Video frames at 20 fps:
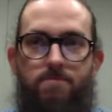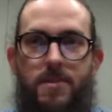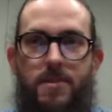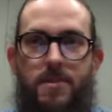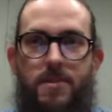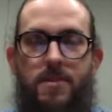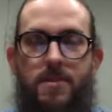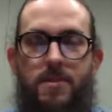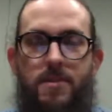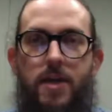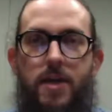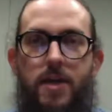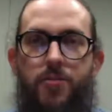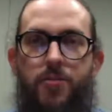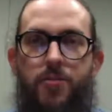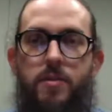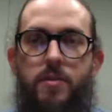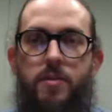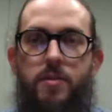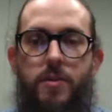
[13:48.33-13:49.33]
It's like a
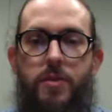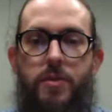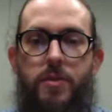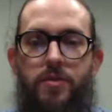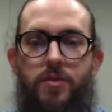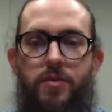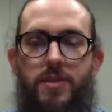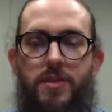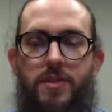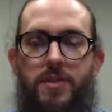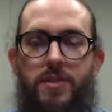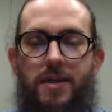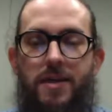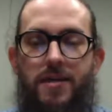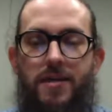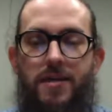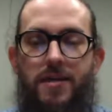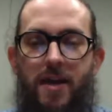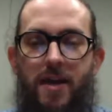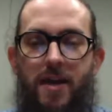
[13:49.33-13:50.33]
recipe, it's like
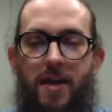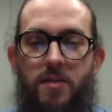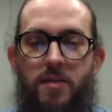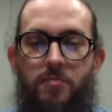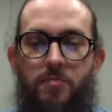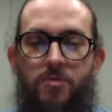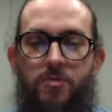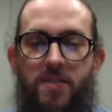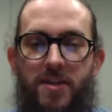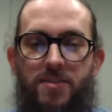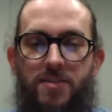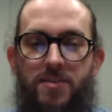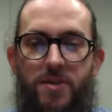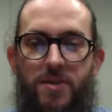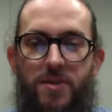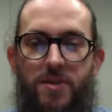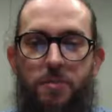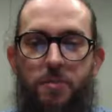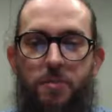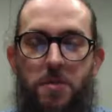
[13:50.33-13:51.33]
an improvised
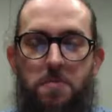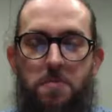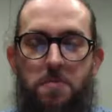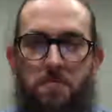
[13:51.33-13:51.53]
recipe.